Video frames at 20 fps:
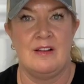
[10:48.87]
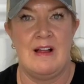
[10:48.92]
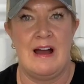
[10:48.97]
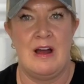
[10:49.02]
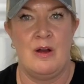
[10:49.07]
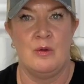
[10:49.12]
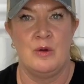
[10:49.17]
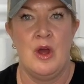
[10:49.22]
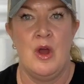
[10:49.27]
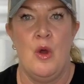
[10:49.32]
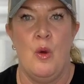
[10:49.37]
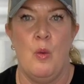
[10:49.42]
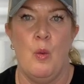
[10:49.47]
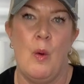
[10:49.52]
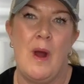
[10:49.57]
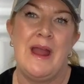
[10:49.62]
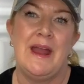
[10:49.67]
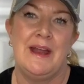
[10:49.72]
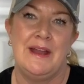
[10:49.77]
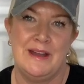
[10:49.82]
out,
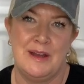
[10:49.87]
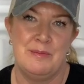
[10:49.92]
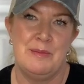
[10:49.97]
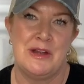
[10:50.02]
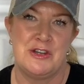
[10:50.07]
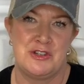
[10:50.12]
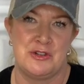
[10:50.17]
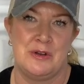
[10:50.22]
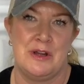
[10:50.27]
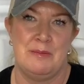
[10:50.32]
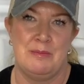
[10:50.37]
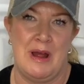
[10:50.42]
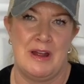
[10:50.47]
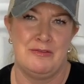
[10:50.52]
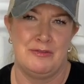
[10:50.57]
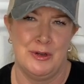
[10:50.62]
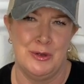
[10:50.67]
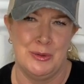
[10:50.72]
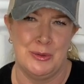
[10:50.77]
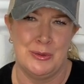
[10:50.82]
weighing and measuring my
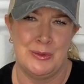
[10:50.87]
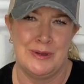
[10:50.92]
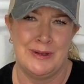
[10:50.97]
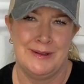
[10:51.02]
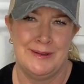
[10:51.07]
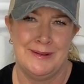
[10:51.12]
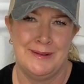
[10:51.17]
food.